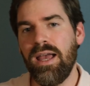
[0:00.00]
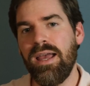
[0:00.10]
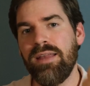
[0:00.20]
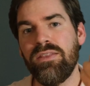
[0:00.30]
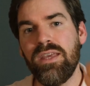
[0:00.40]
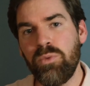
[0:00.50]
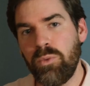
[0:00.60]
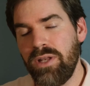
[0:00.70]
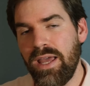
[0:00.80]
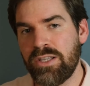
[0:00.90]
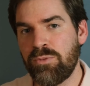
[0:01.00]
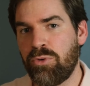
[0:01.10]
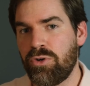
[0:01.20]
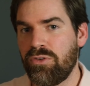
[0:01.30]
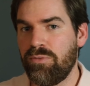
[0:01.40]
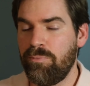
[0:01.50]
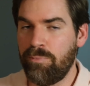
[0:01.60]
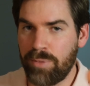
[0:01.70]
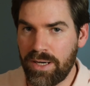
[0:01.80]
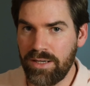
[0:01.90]
and then we'll export
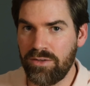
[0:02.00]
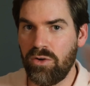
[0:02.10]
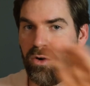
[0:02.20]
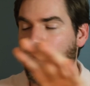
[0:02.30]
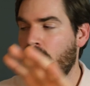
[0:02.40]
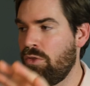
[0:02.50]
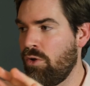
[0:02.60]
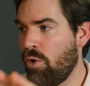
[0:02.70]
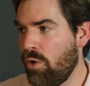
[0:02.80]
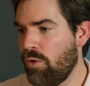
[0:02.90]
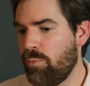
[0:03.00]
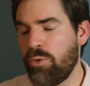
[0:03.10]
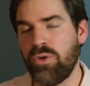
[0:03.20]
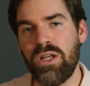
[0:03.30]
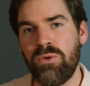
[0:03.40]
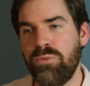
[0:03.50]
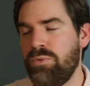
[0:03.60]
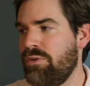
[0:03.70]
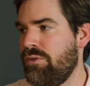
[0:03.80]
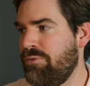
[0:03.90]
part of the whole point cloud
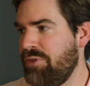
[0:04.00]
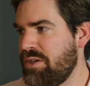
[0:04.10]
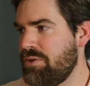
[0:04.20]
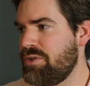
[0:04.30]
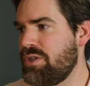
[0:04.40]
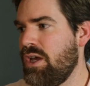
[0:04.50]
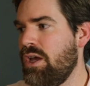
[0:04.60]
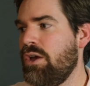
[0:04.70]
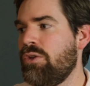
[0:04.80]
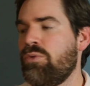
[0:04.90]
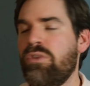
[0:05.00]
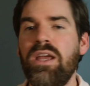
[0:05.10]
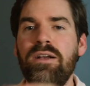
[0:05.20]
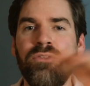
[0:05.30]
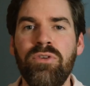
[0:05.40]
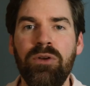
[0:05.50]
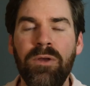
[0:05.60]
with the features to thereafter